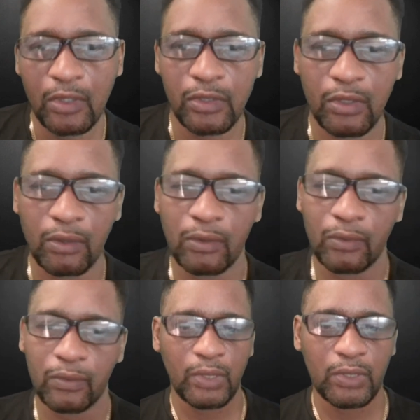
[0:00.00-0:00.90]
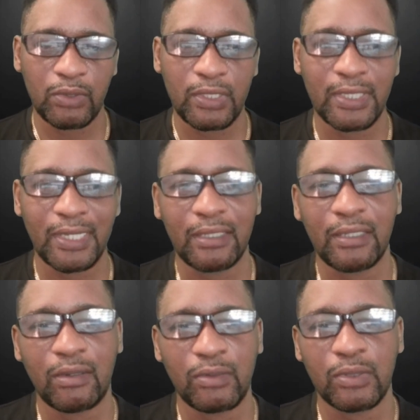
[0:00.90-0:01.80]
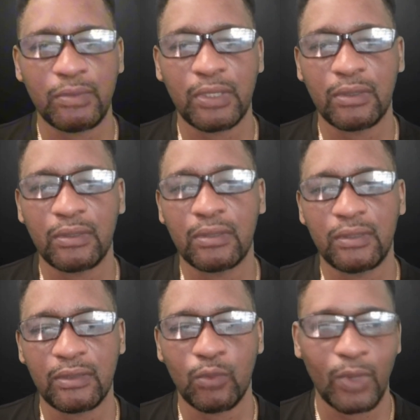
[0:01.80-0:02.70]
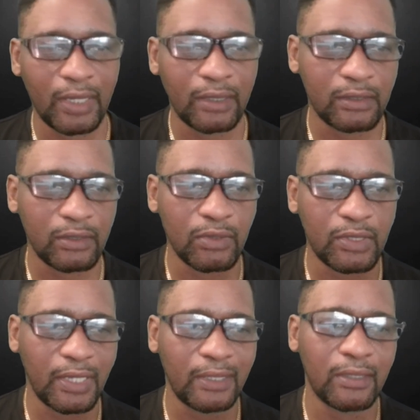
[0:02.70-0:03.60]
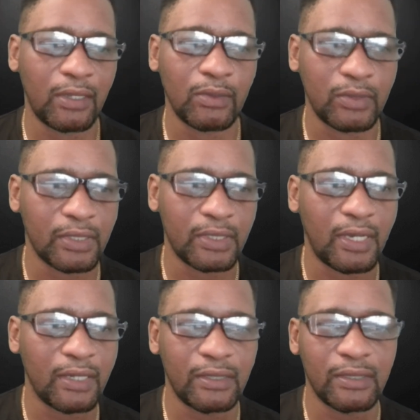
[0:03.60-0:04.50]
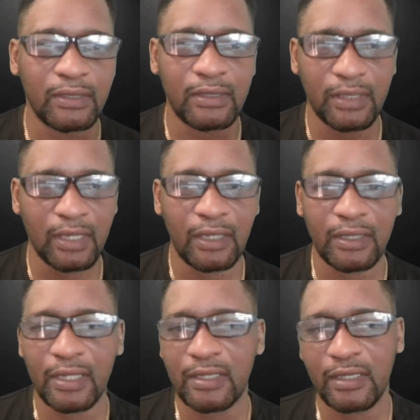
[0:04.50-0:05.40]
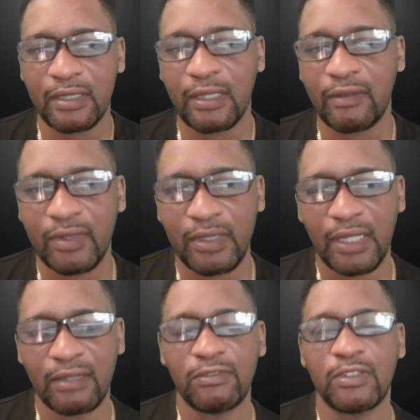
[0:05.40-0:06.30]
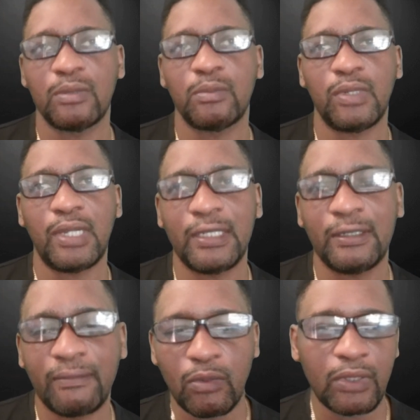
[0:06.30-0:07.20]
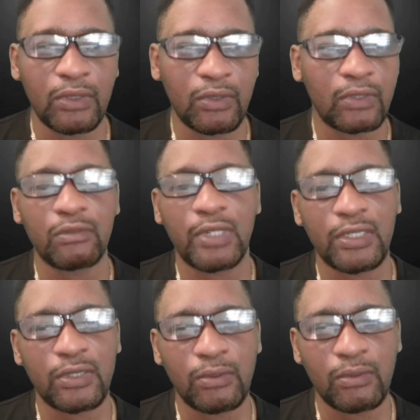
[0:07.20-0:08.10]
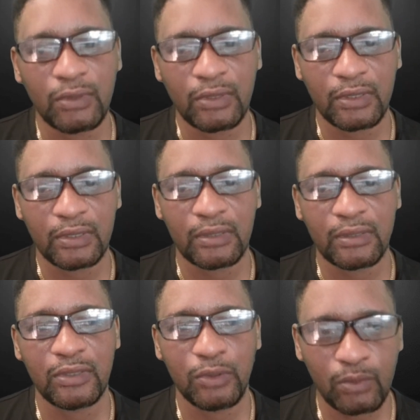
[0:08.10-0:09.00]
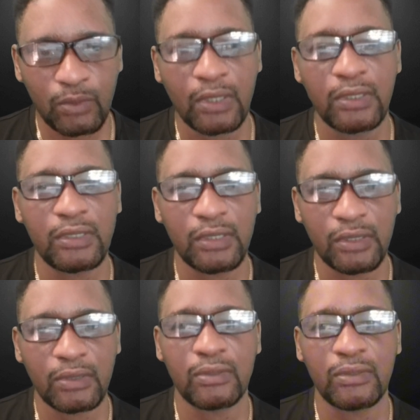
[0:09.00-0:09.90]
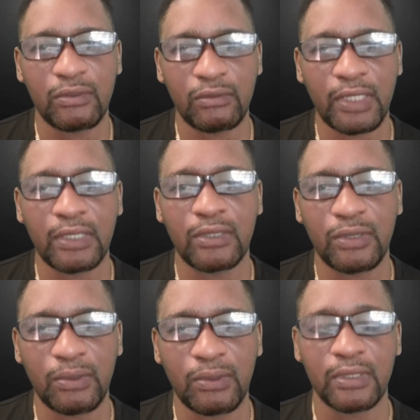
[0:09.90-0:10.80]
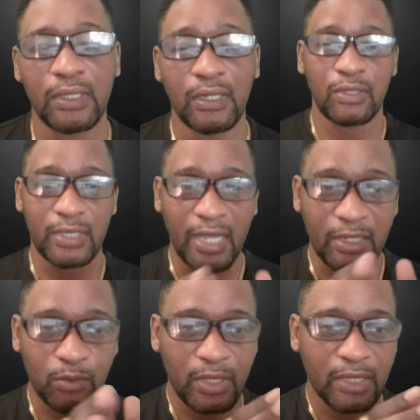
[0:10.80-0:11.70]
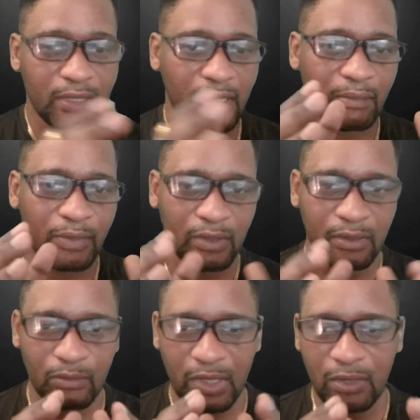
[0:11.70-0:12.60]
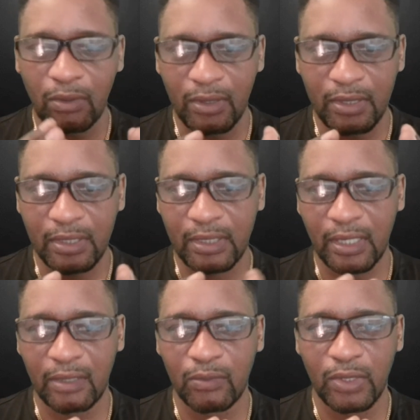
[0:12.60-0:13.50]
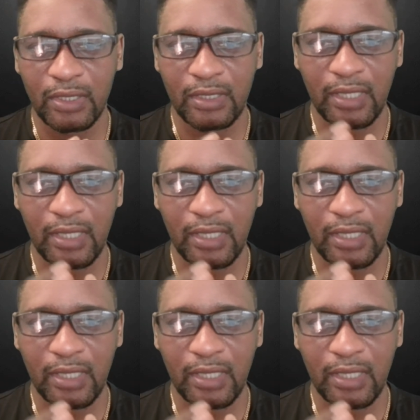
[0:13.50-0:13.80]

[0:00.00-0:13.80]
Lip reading: So when you're setting out to build wealth, you're setting out to start and scale that six, seven, and nine figure brand, you want to know the right tools. You want to know the right tools. So that's one example. When you understand what is